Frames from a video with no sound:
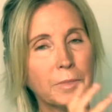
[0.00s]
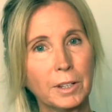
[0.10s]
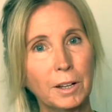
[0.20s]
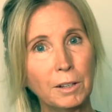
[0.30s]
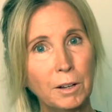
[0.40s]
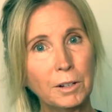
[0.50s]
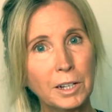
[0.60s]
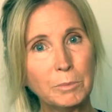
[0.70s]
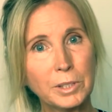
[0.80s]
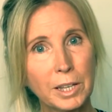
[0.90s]
along
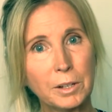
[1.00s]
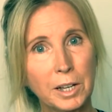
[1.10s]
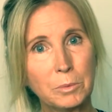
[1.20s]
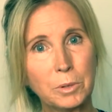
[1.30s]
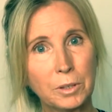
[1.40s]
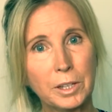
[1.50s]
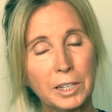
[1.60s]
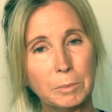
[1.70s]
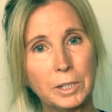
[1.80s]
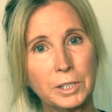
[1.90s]
comes that unworthy
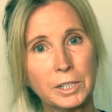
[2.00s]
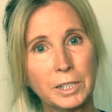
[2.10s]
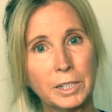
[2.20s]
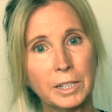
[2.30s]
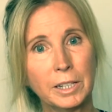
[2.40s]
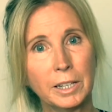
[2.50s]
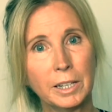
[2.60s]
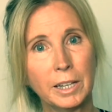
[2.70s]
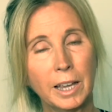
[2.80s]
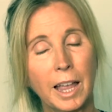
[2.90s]
image.
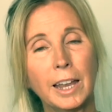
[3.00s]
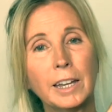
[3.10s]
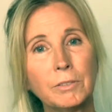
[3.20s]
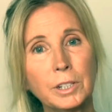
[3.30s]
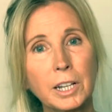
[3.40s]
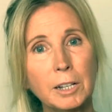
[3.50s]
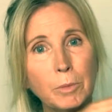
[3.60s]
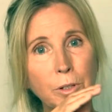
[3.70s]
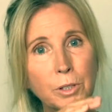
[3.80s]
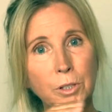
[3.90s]
And every time
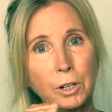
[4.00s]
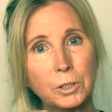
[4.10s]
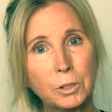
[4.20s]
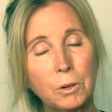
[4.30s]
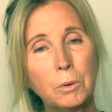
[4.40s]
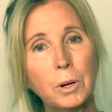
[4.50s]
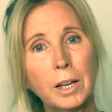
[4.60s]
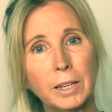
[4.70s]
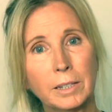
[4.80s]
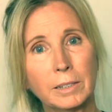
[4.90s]
those thoughts go
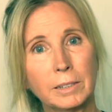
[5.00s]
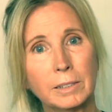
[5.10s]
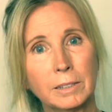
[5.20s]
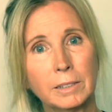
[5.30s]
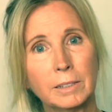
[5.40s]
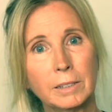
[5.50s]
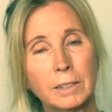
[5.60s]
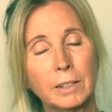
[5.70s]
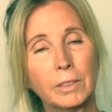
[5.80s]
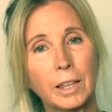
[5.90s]
away,
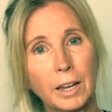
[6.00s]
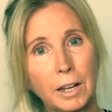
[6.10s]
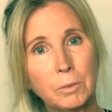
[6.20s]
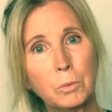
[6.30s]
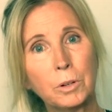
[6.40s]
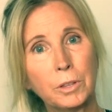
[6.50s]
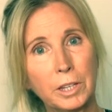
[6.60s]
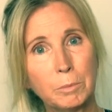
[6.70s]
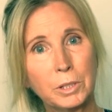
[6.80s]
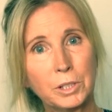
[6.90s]
that unworthy
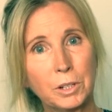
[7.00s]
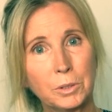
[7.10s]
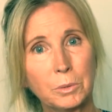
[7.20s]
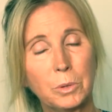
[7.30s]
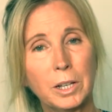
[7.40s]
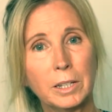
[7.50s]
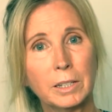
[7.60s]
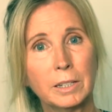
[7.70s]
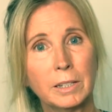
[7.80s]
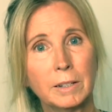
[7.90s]
image goes away.
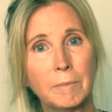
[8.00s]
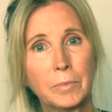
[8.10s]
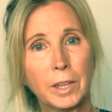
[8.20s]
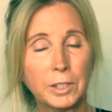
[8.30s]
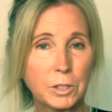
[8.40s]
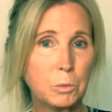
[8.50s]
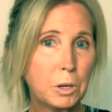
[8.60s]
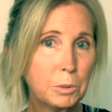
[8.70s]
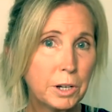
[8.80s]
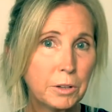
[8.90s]
And so while
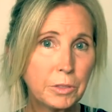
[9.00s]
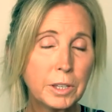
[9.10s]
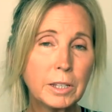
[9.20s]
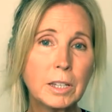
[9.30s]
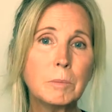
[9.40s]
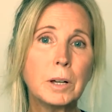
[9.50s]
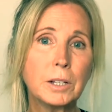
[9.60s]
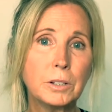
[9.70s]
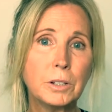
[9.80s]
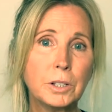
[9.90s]
we're not thinking about
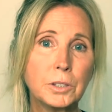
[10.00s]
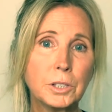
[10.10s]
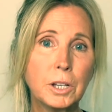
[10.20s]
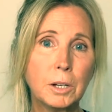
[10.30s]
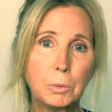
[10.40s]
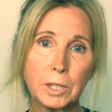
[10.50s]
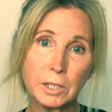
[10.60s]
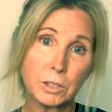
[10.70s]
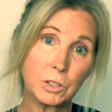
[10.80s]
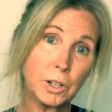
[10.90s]
it nonstop, we get
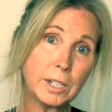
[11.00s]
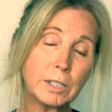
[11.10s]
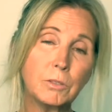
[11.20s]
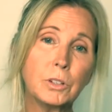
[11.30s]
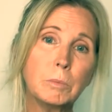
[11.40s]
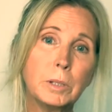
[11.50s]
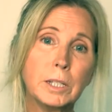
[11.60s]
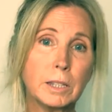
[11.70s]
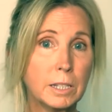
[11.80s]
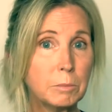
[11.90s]
distracted for a
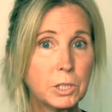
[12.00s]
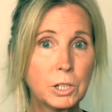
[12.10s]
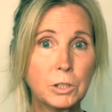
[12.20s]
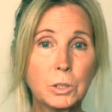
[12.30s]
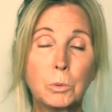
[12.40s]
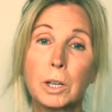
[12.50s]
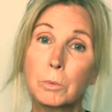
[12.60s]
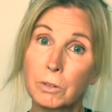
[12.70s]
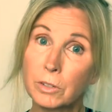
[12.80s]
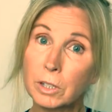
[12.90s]
bit, the image goes away,
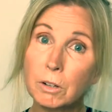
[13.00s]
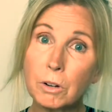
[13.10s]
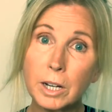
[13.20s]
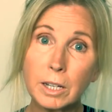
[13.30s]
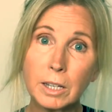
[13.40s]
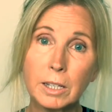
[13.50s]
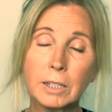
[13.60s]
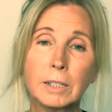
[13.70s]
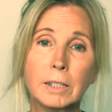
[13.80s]
we feel all right again.